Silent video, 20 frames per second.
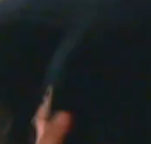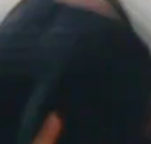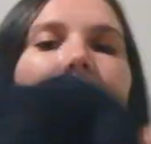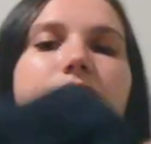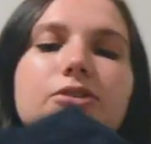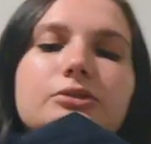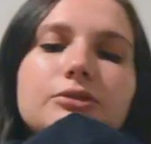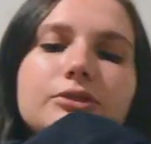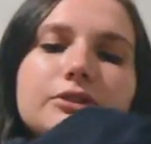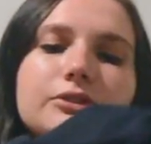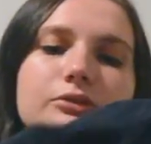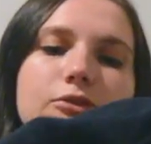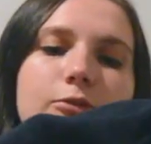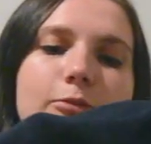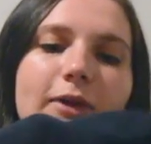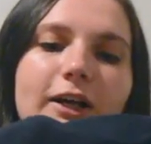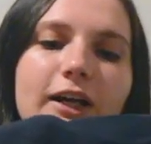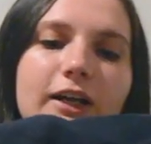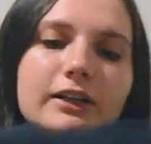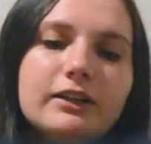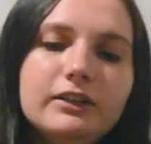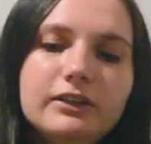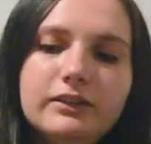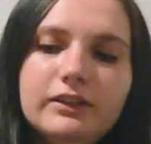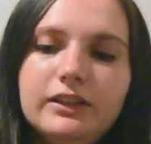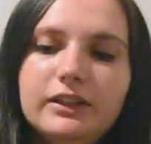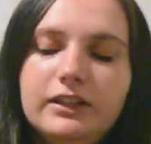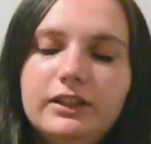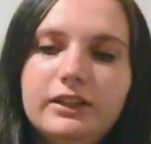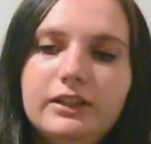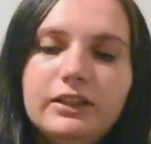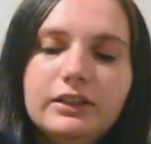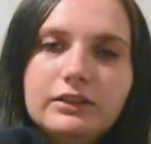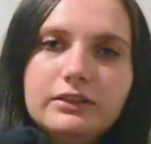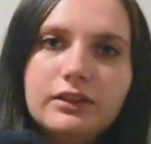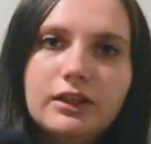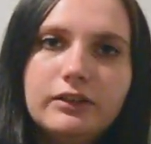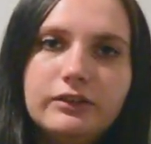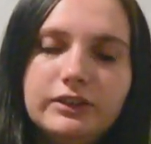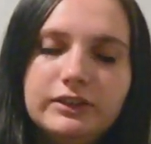in this really cool bag, they
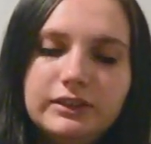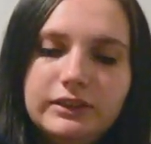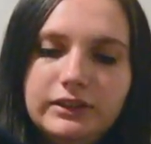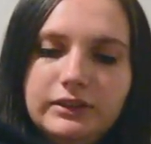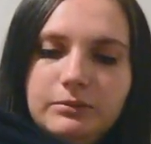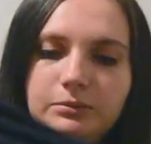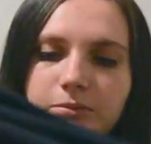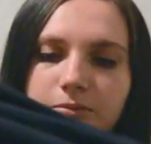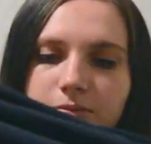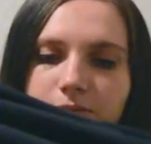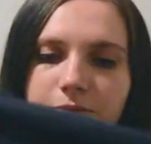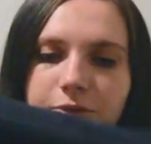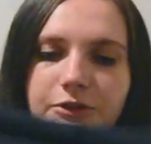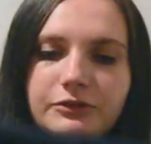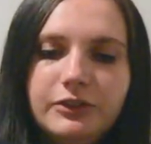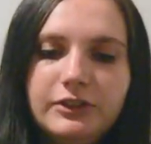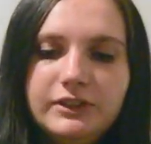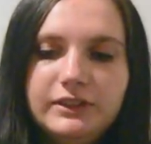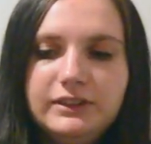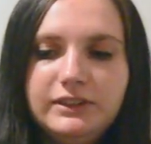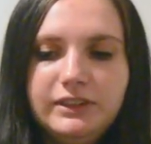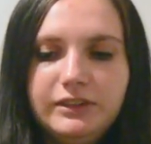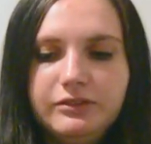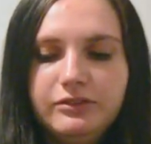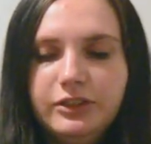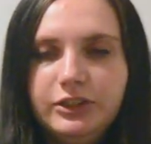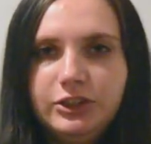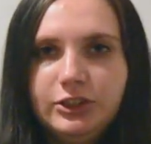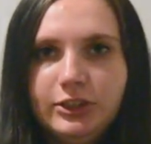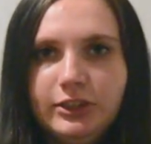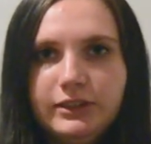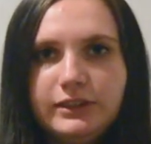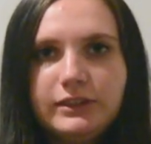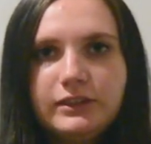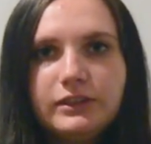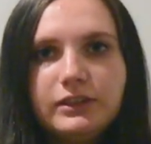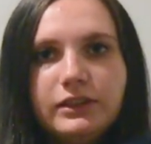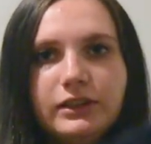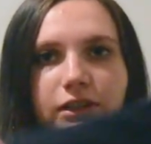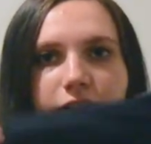obviously University's gift free
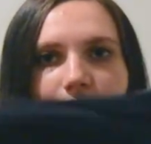shirts.